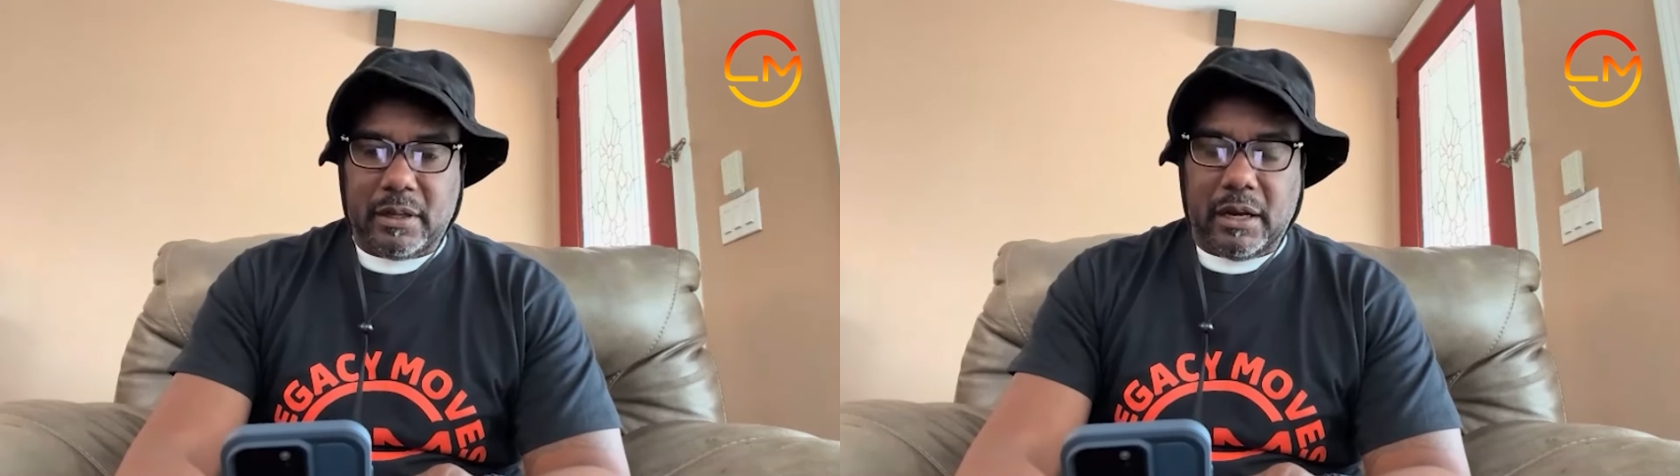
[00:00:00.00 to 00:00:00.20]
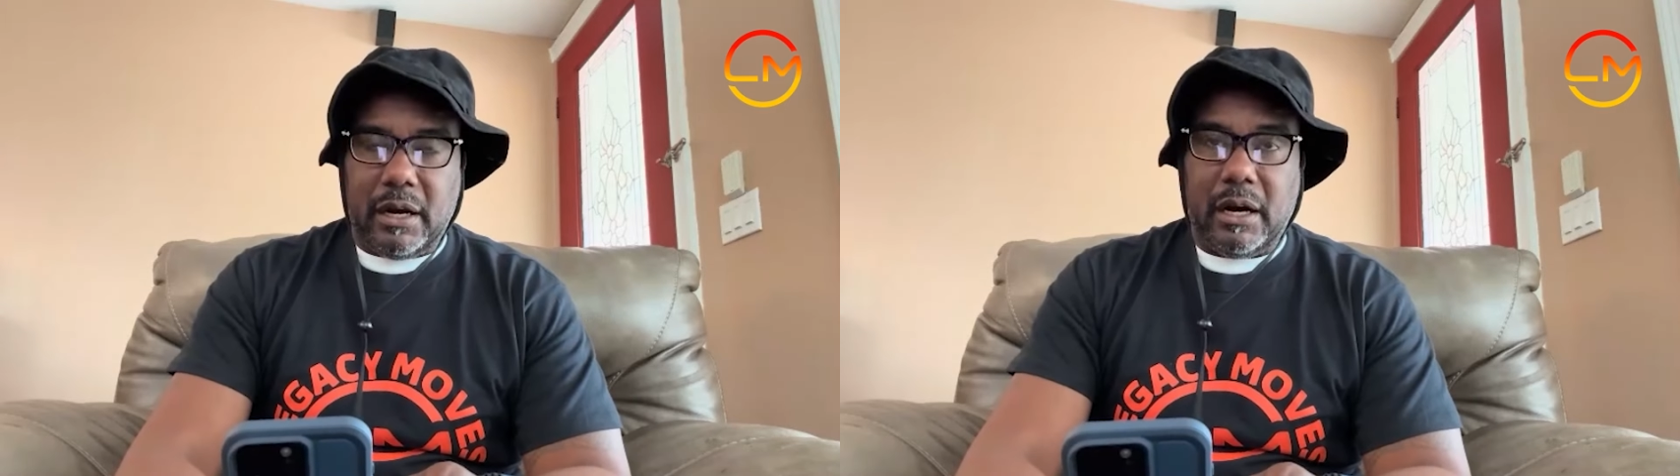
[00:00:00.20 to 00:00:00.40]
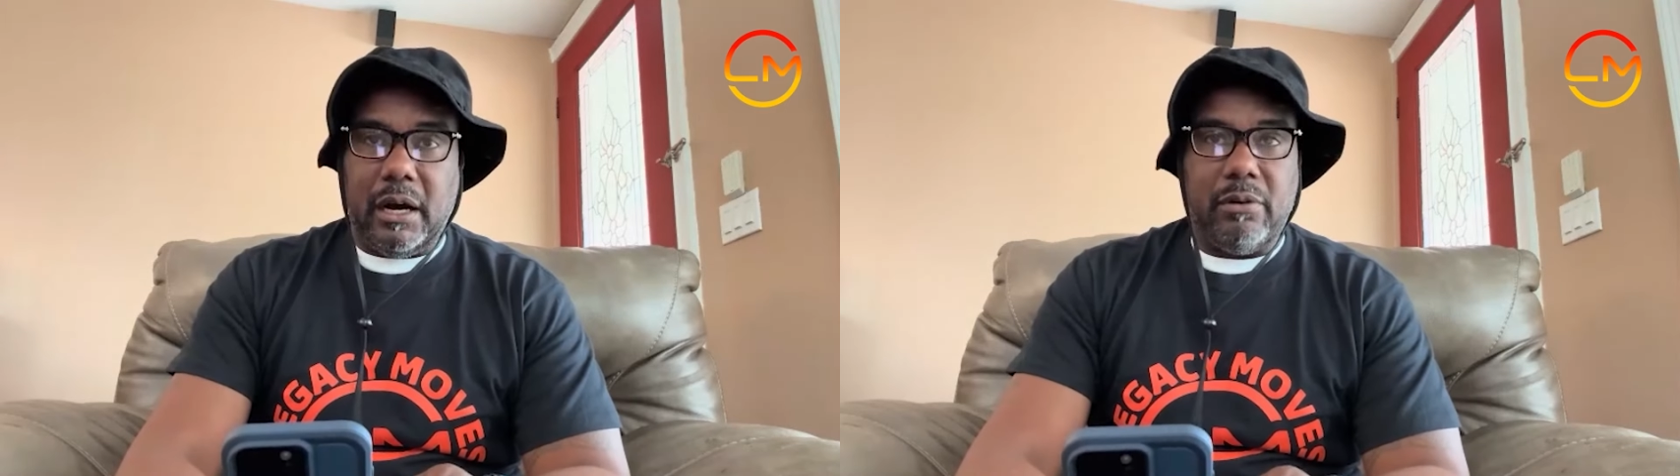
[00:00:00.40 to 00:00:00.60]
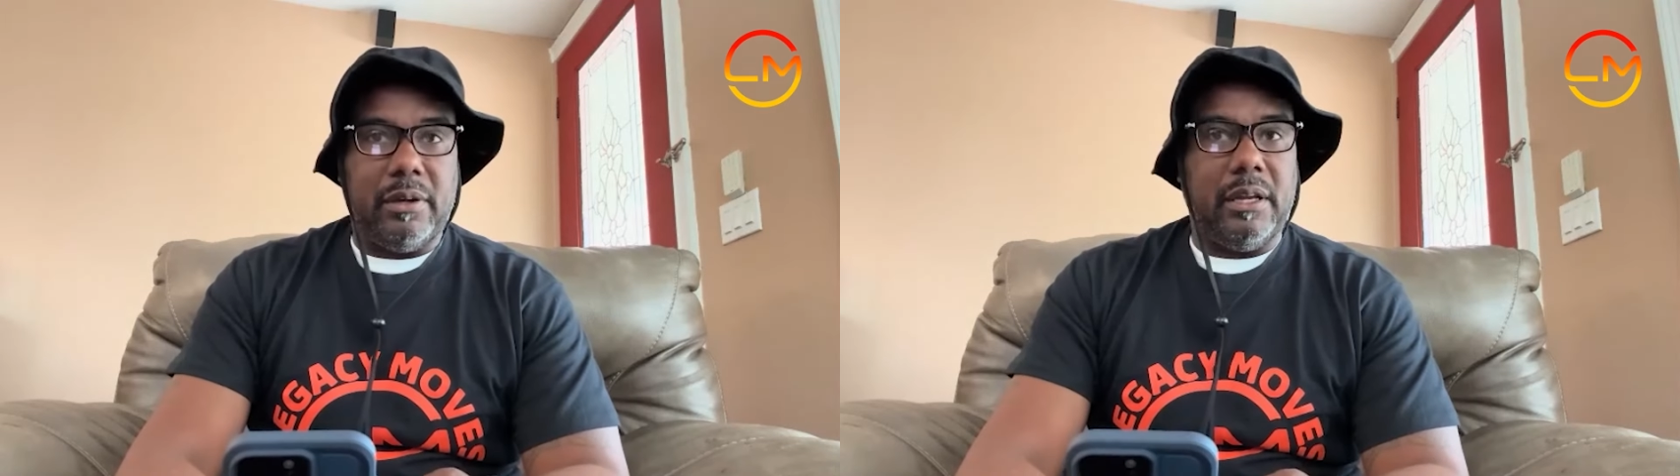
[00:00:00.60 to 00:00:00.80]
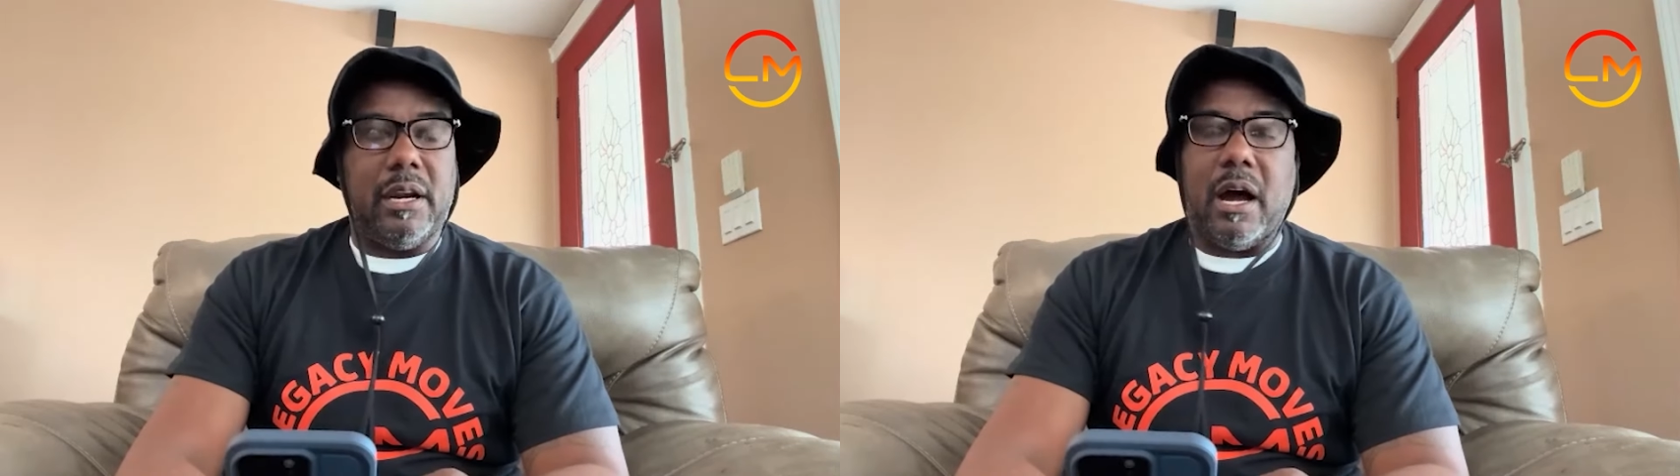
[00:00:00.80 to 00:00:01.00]
Uh, we're
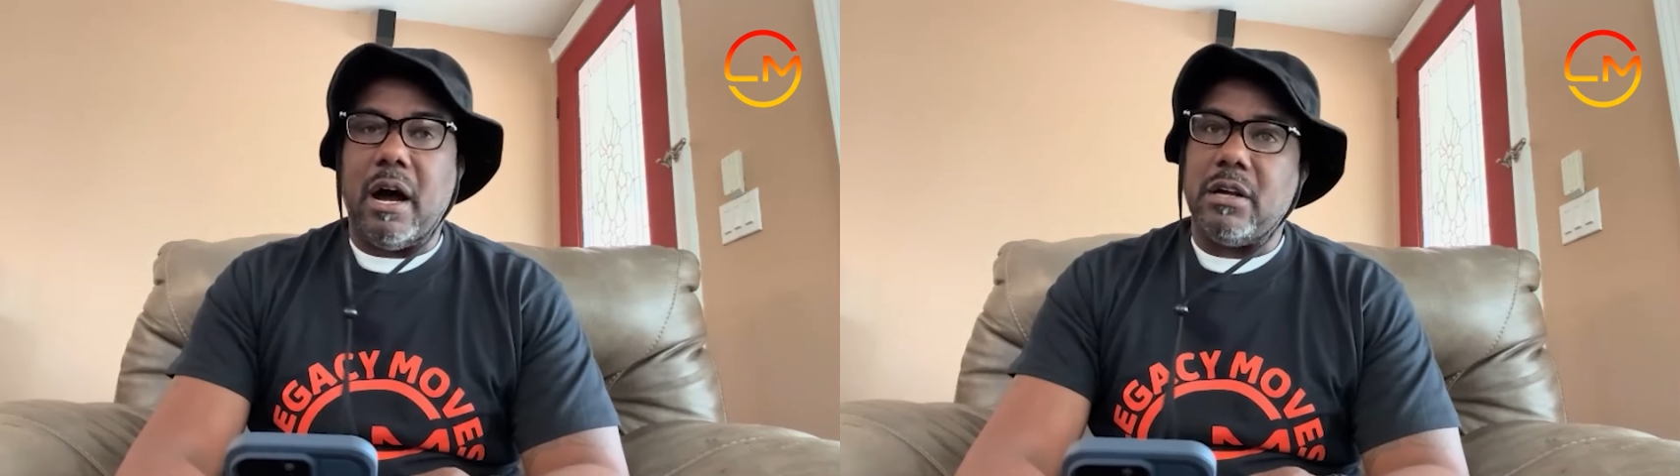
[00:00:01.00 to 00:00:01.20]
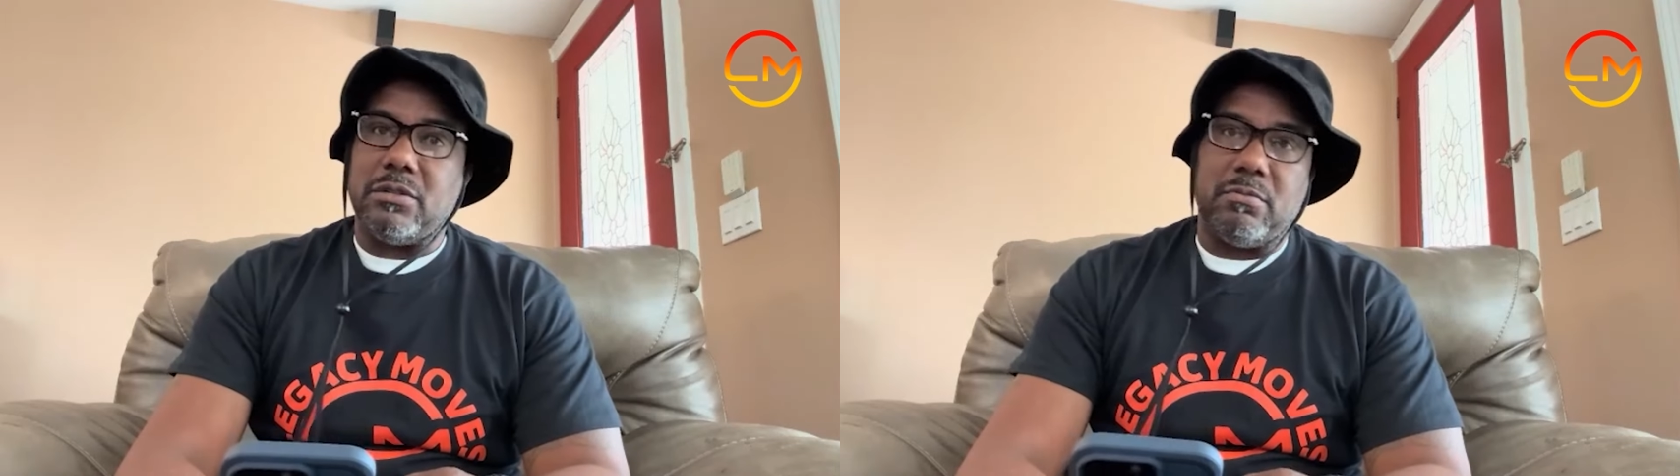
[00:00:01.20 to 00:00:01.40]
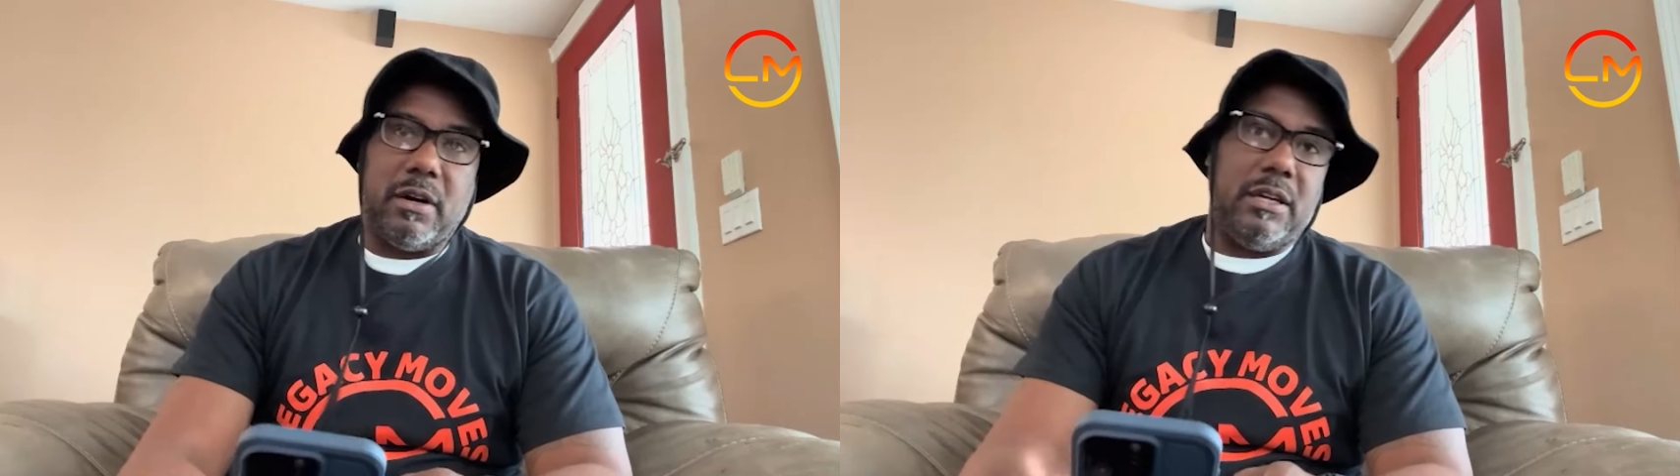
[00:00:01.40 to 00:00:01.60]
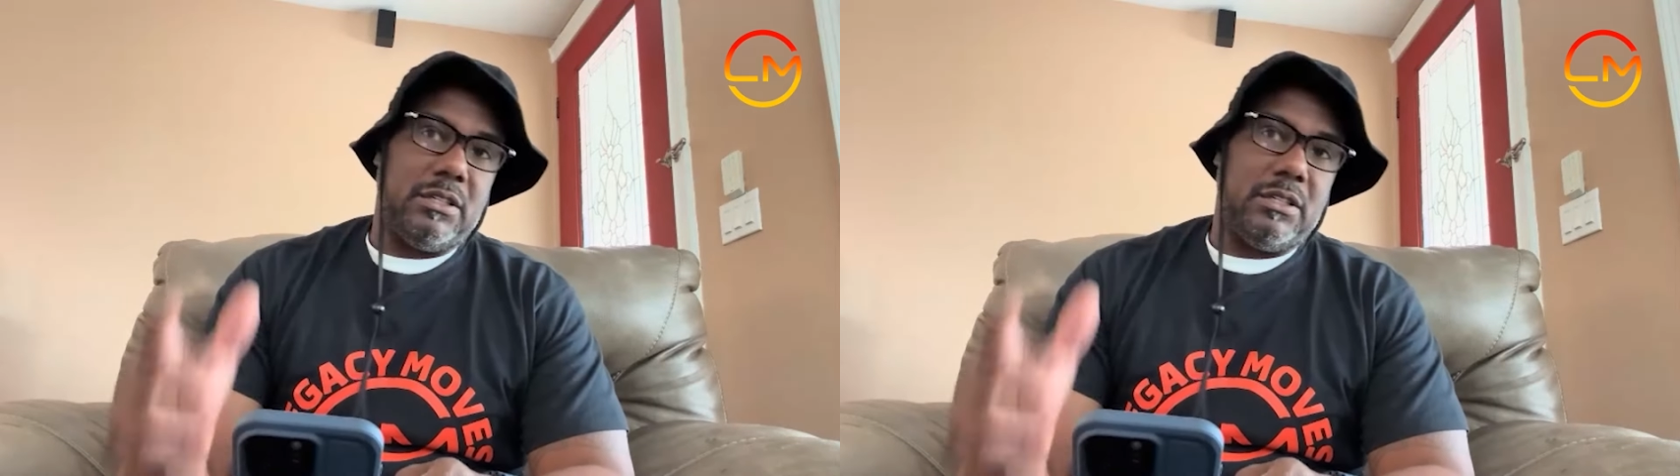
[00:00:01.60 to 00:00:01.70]
getting awesome ratings,